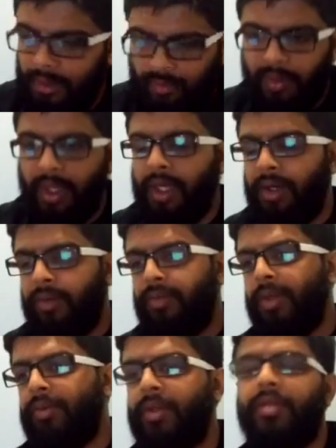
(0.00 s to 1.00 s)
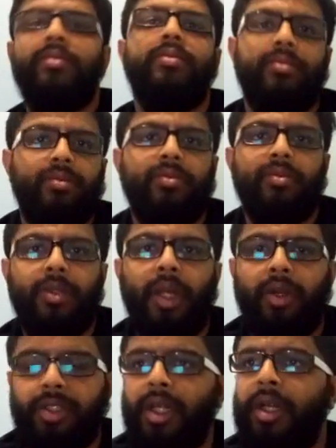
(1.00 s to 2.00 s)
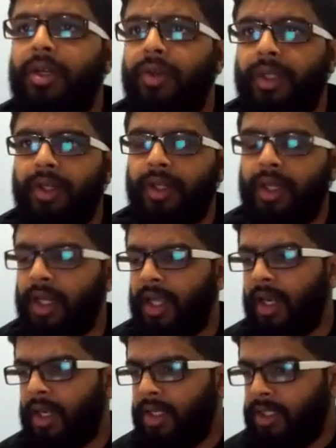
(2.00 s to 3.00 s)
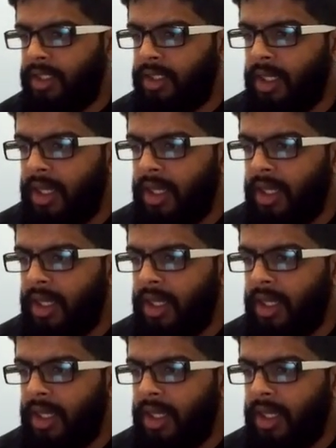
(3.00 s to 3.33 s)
we will now start doing the real calculations.